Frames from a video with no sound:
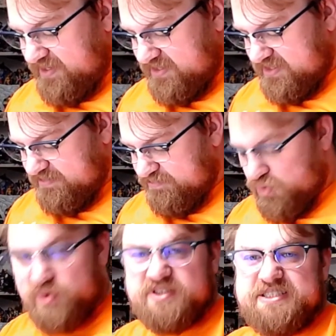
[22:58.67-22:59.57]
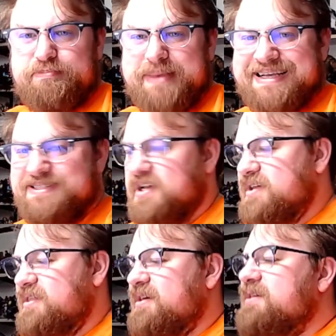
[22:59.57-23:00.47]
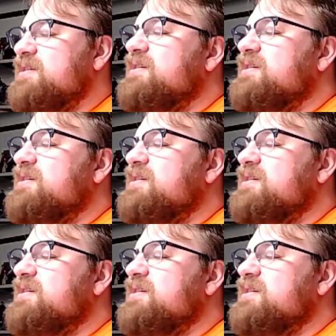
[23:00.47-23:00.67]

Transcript: some more space, I think.